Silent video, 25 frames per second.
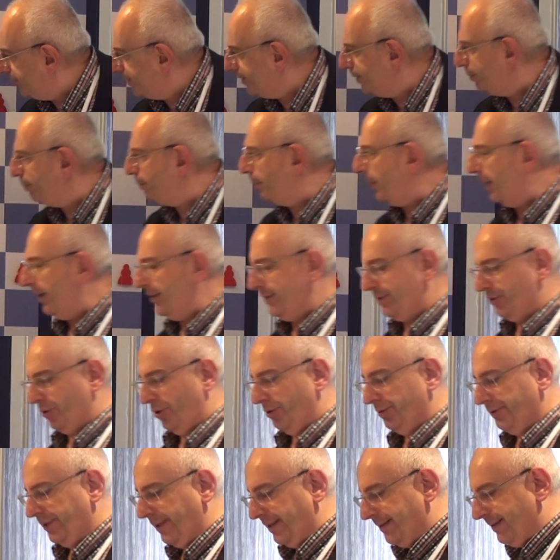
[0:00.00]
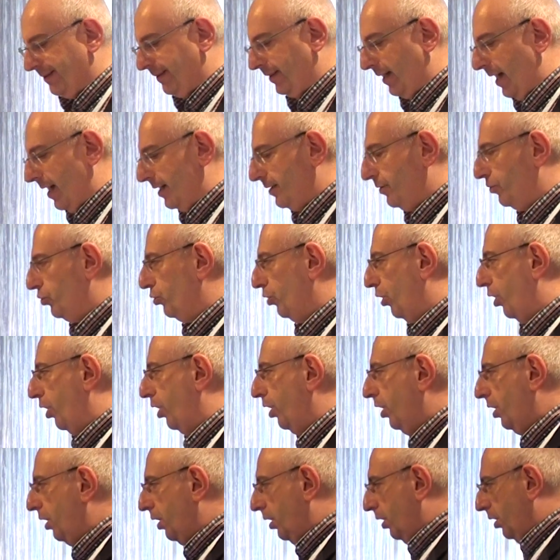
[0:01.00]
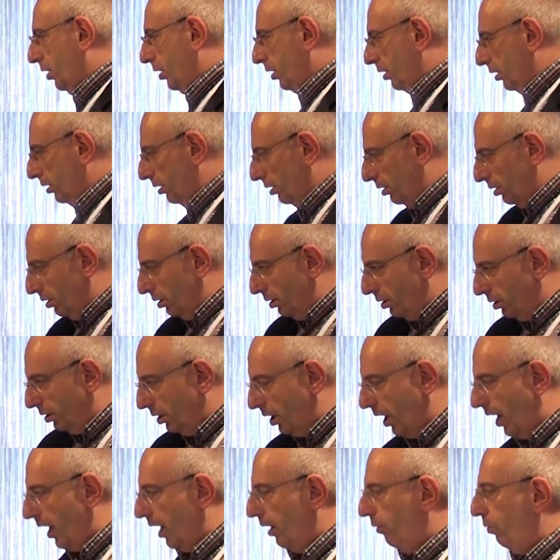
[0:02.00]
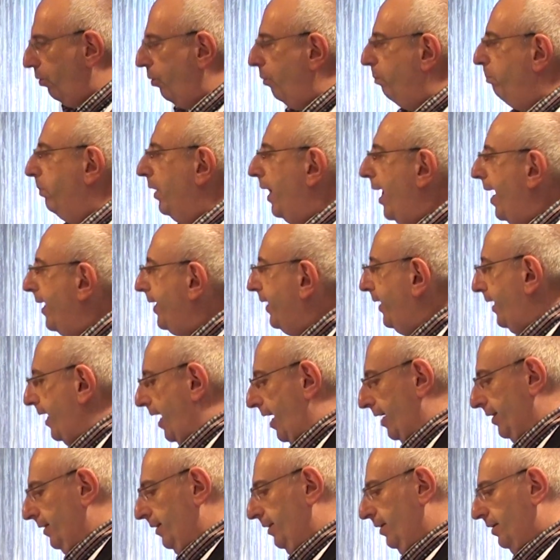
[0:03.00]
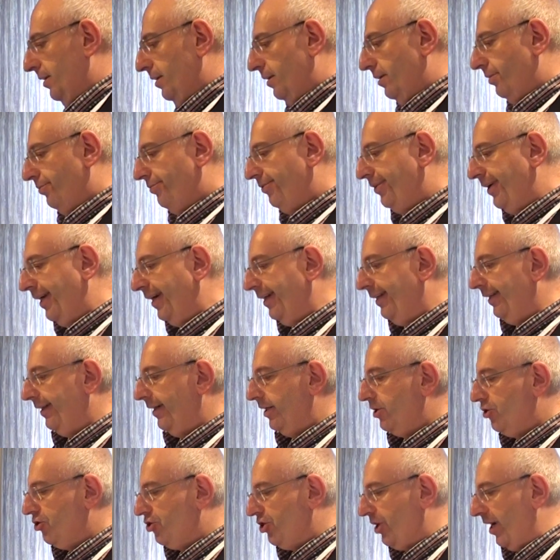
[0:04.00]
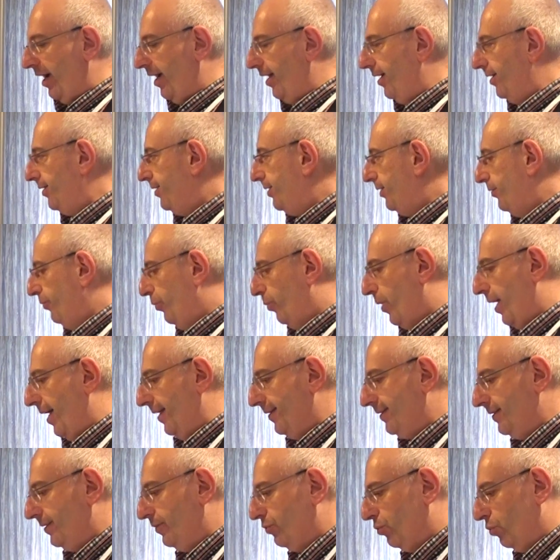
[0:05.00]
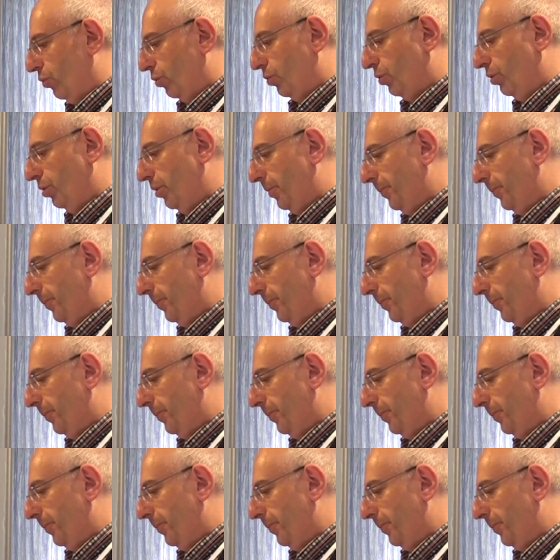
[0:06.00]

space on that side. So now black can really chase white's rook.